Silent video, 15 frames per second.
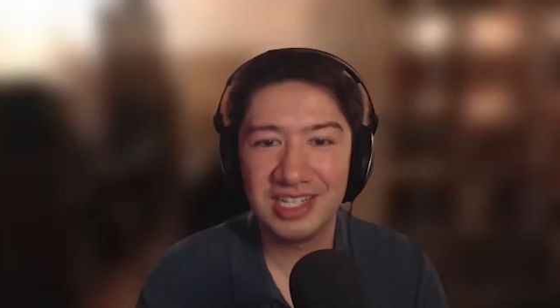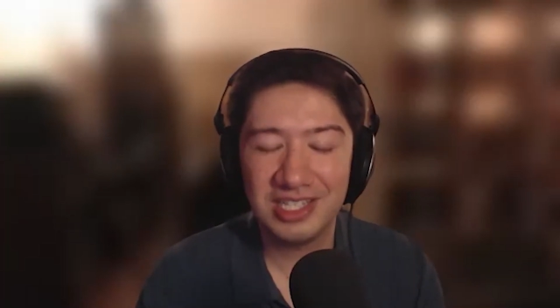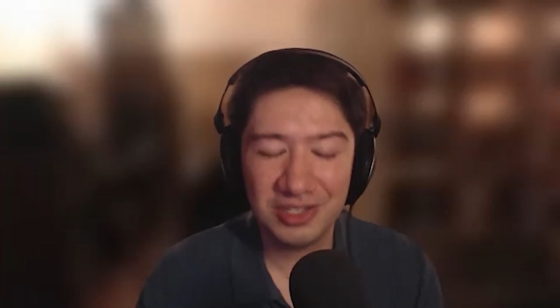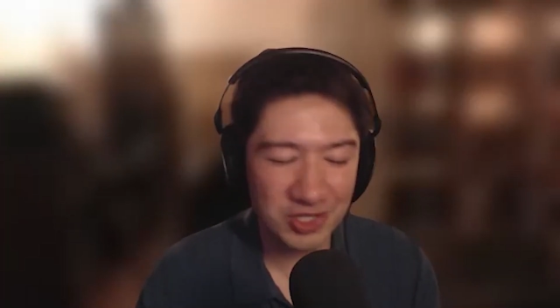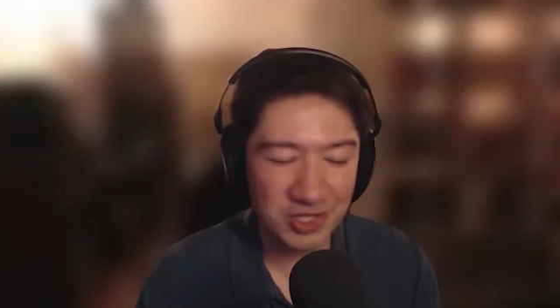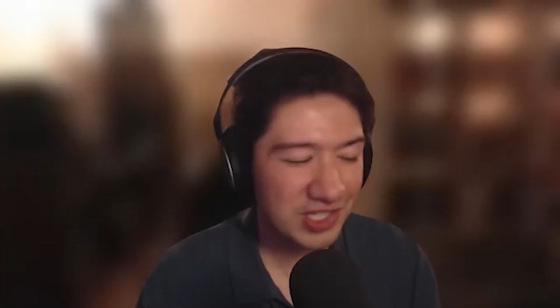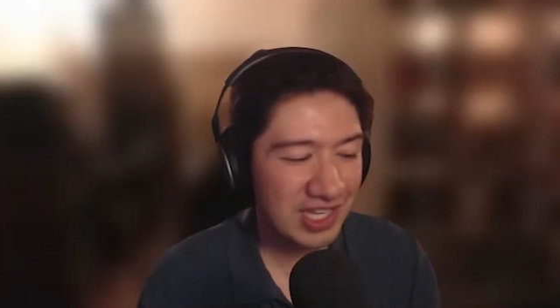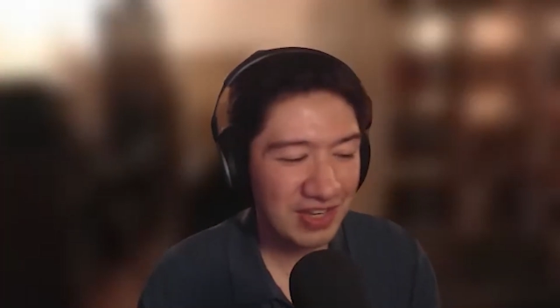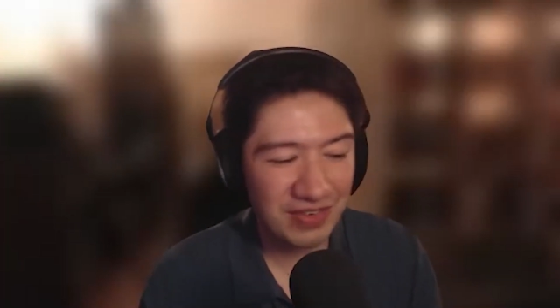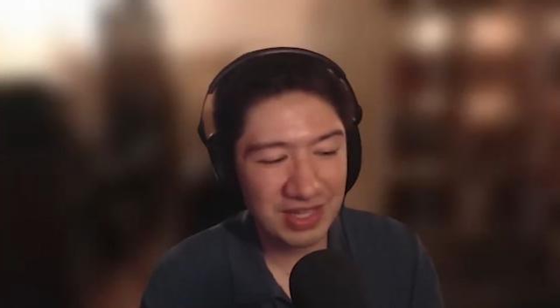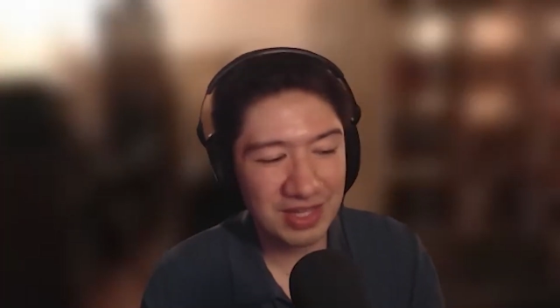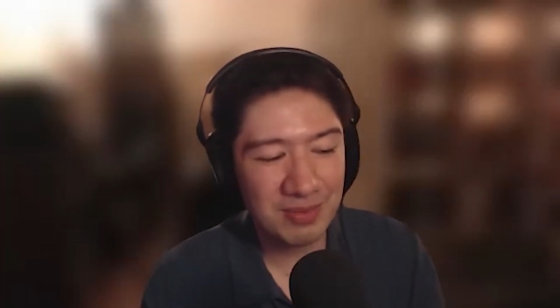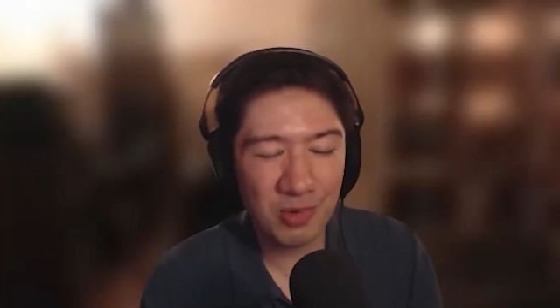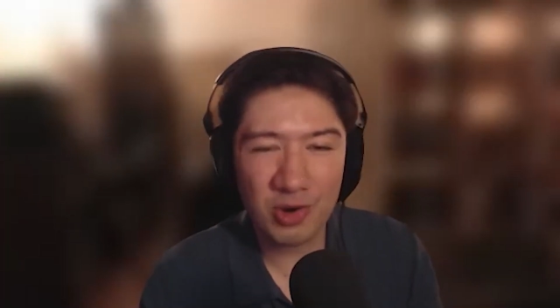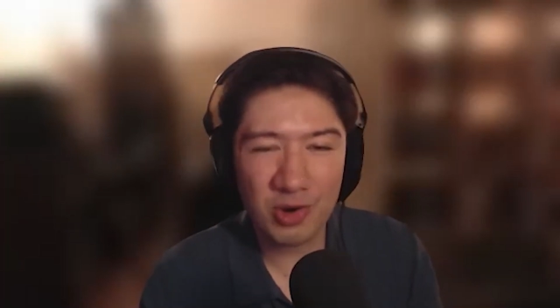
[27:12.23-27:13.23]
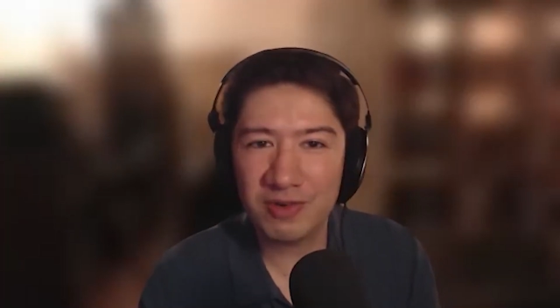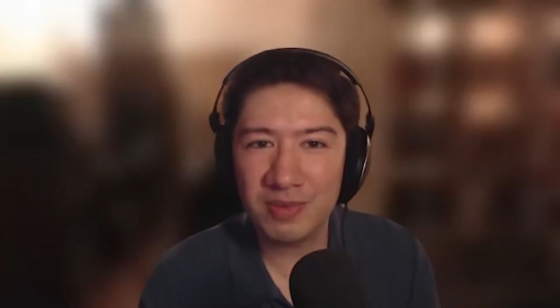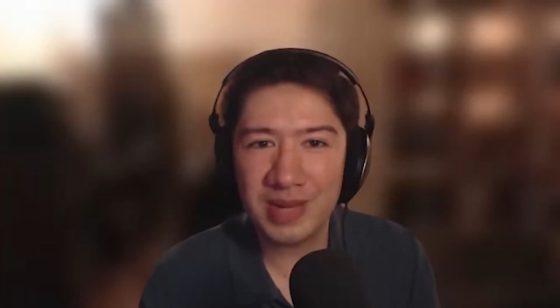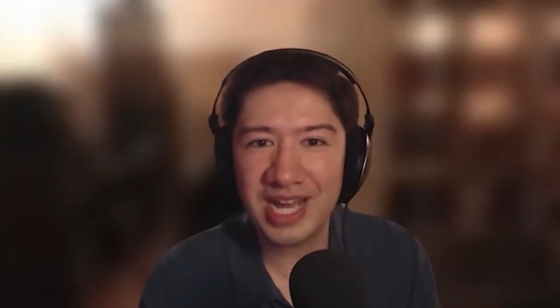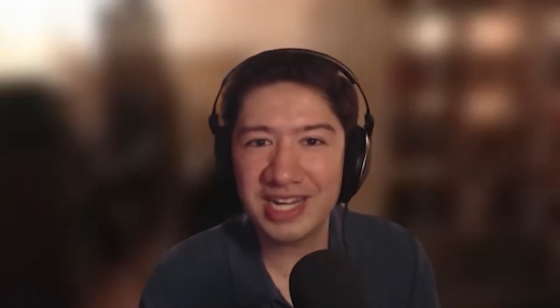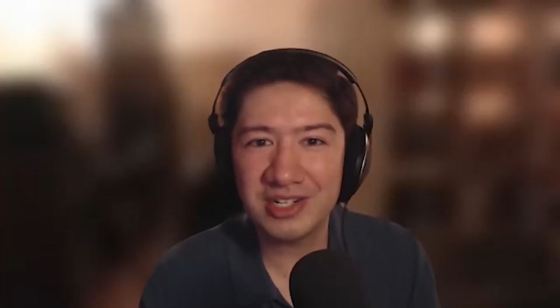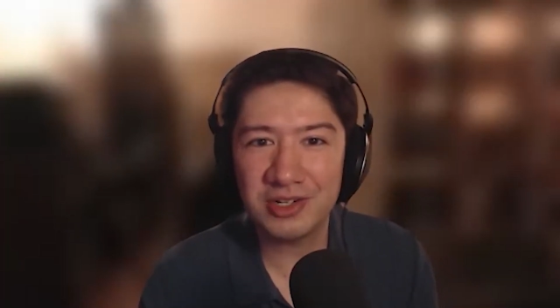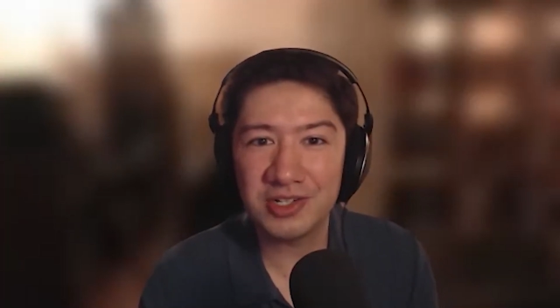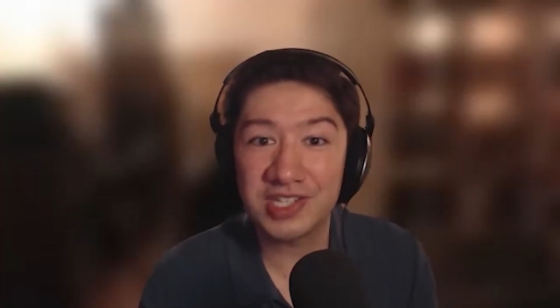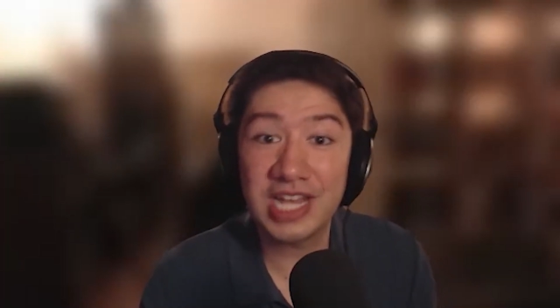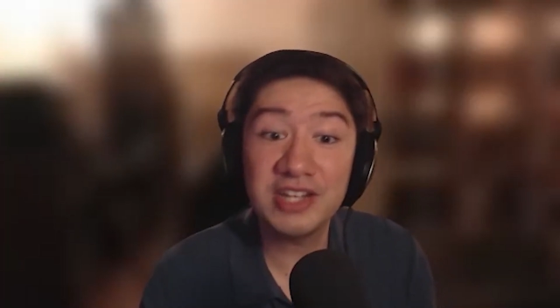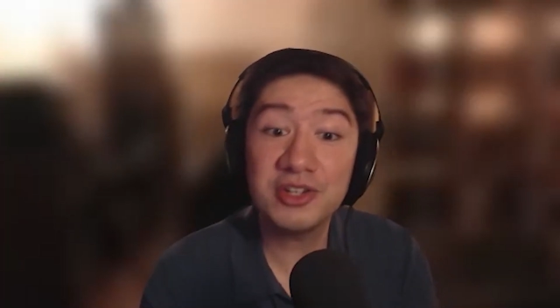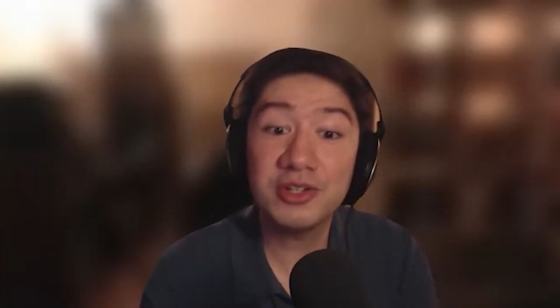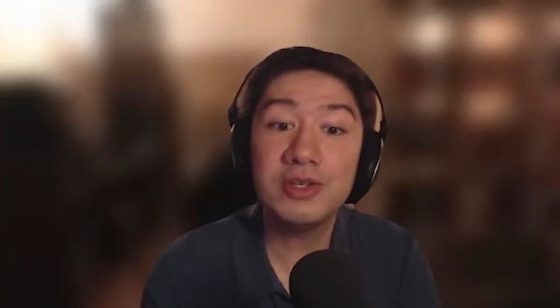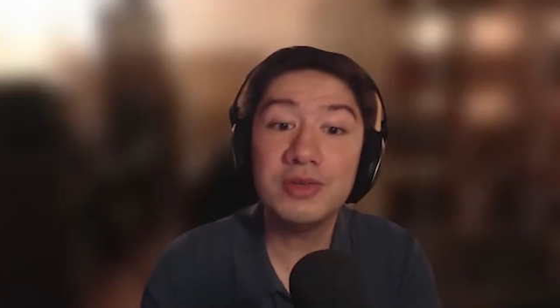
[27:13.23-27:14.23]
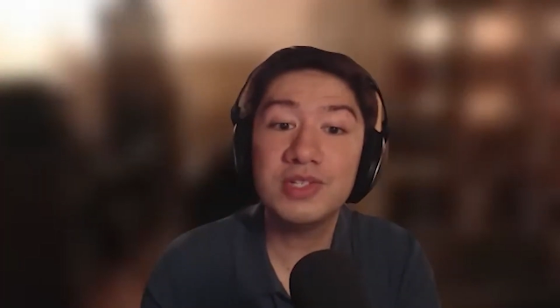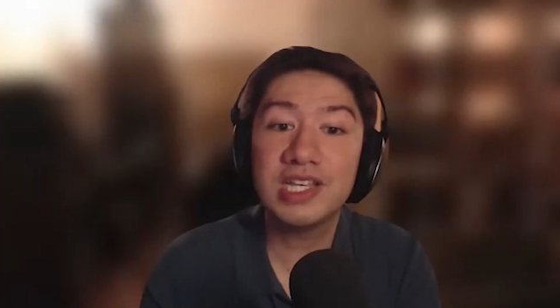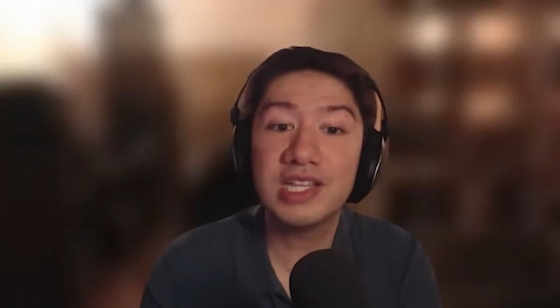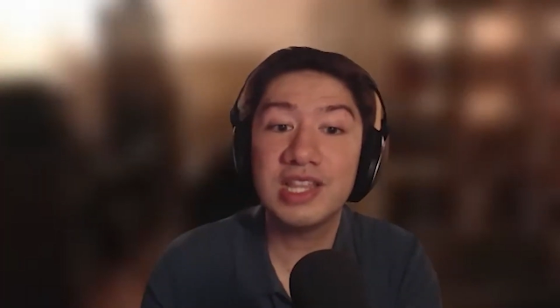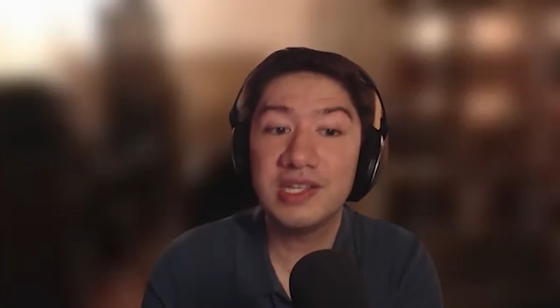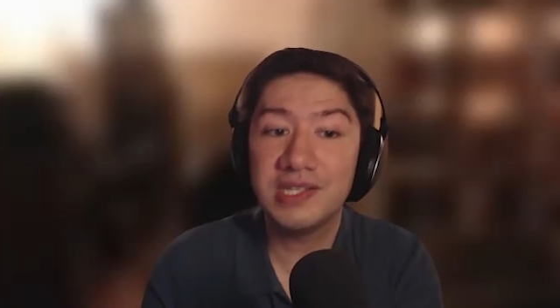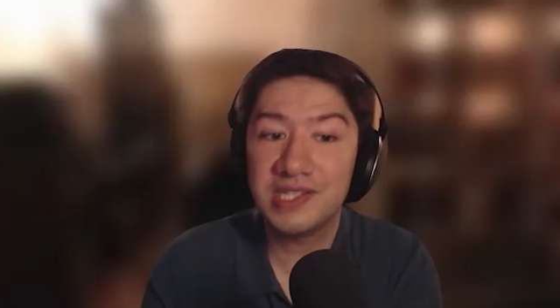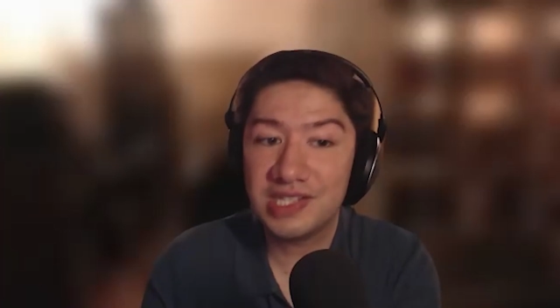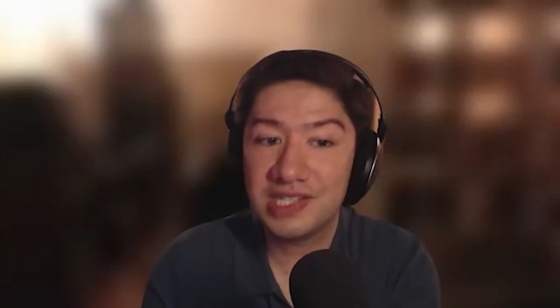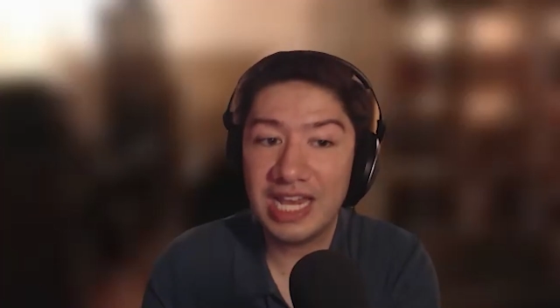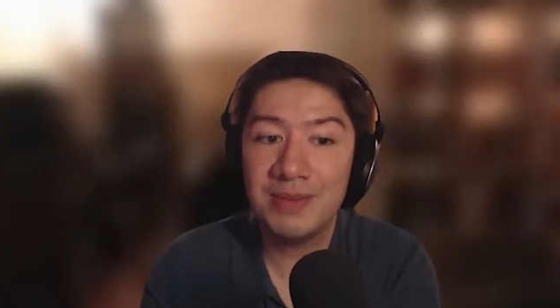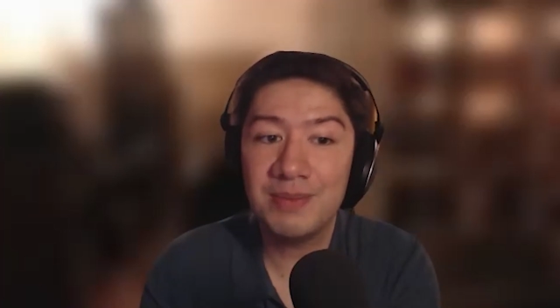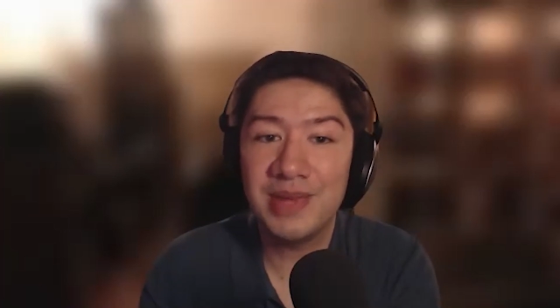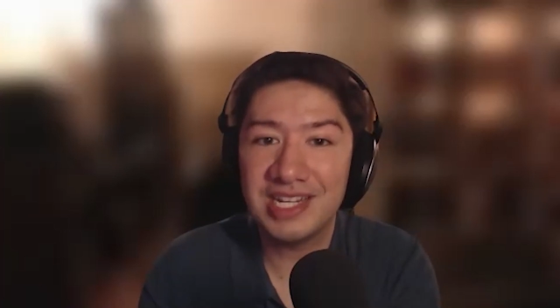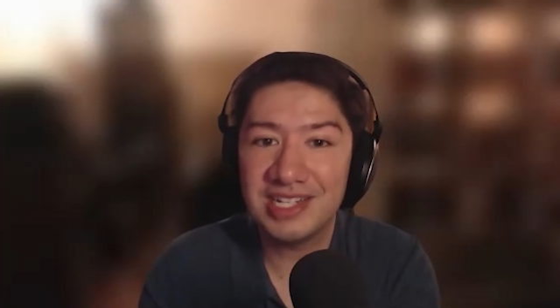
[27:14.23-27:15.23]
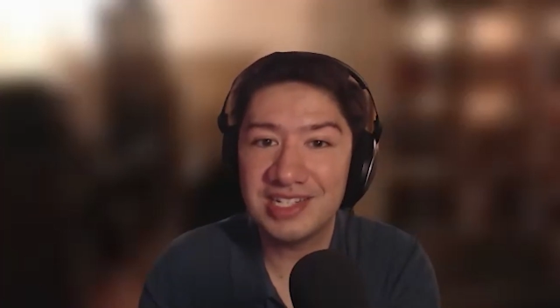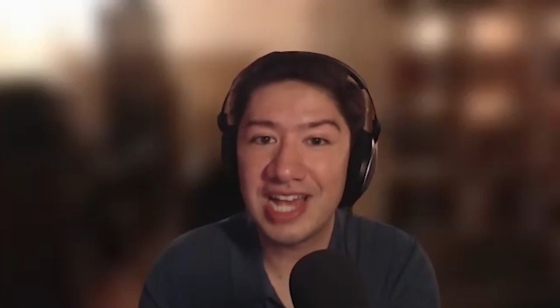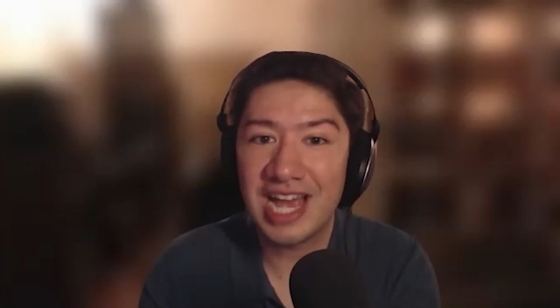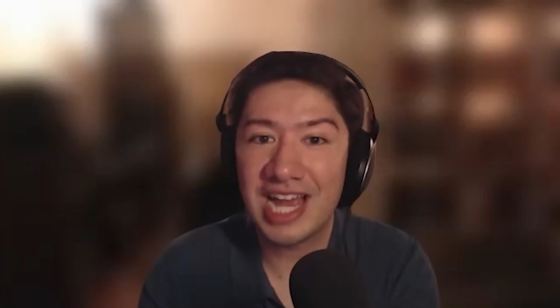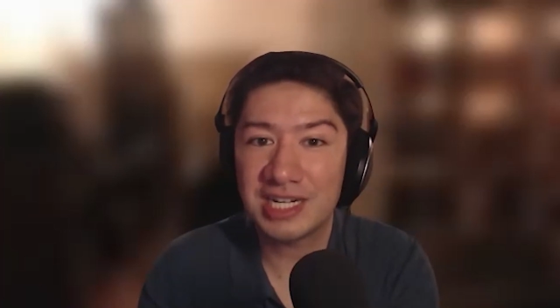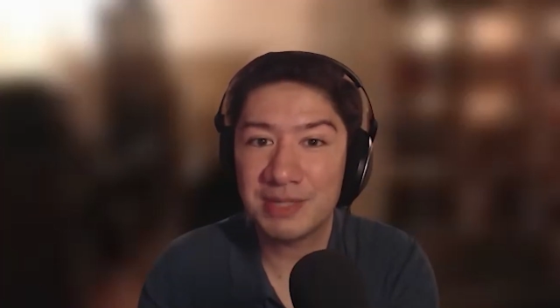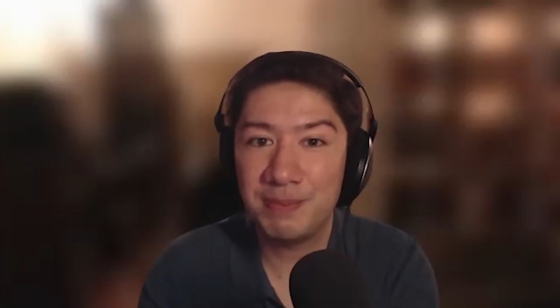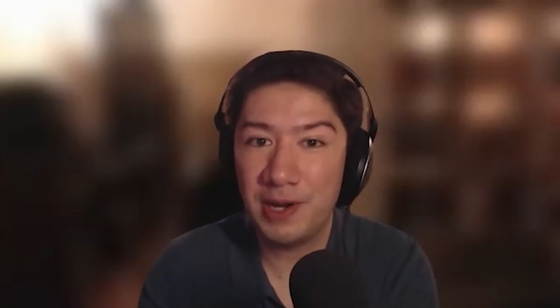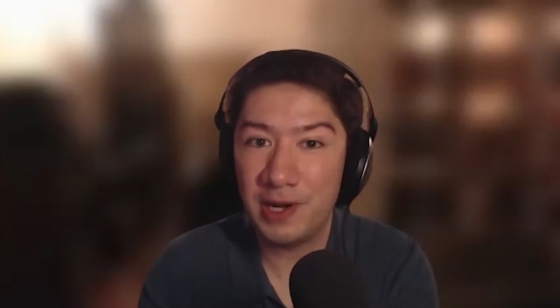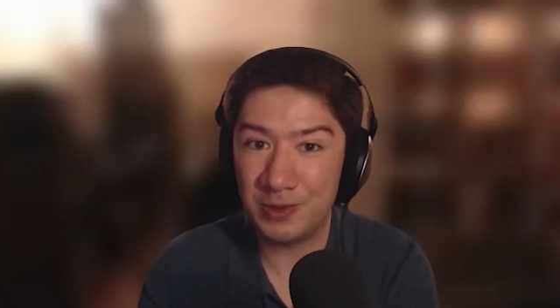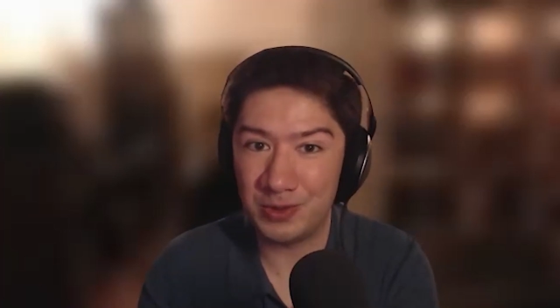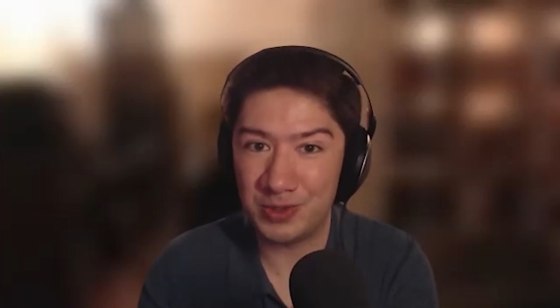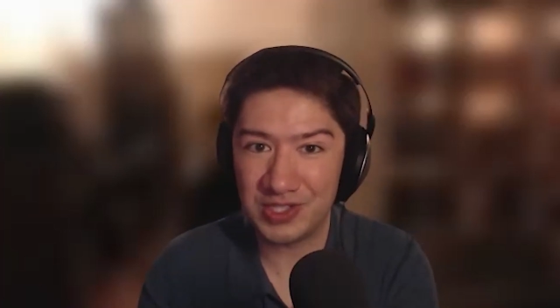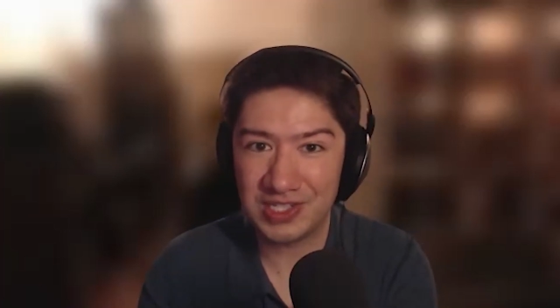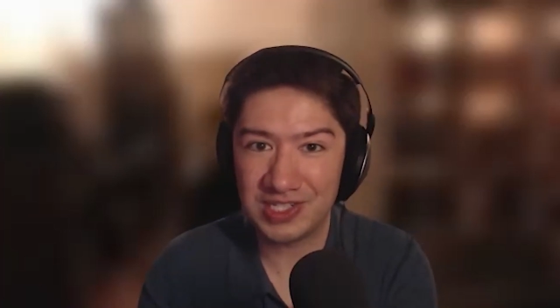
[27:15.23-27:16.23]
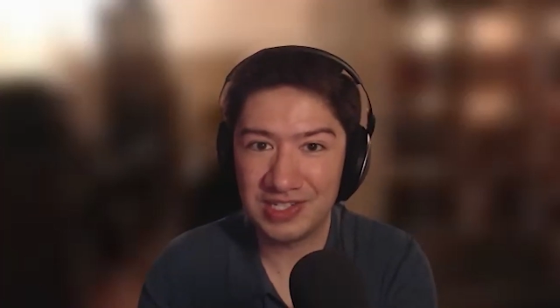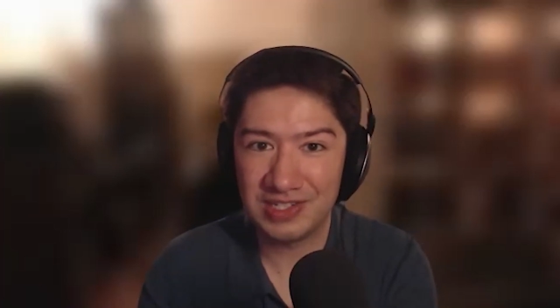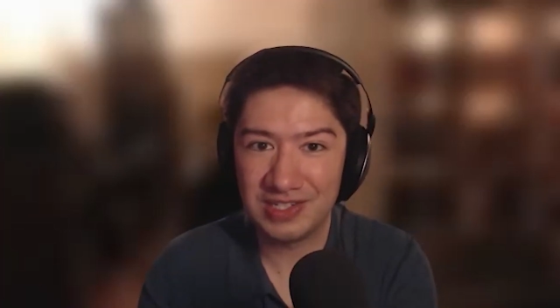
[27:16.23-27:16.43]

You're just giving them more reminders and you're using the same exact post.